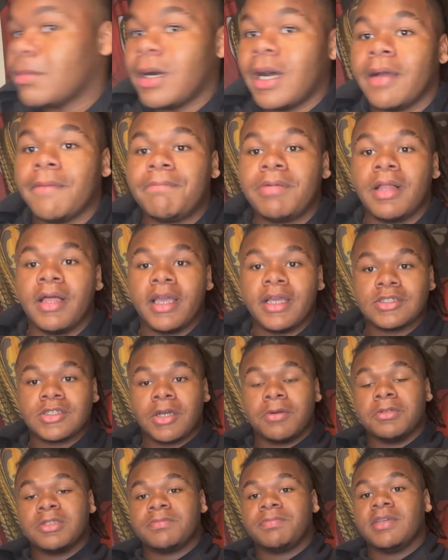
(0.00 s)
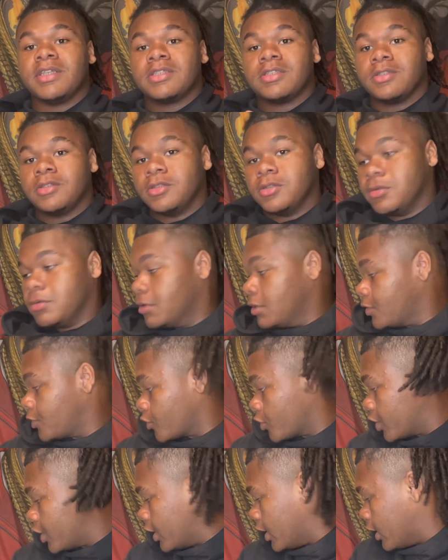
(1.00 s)
my plan's always been to do a
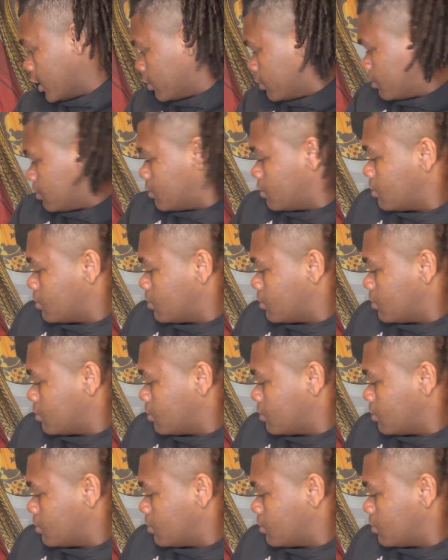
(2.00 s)
three and out.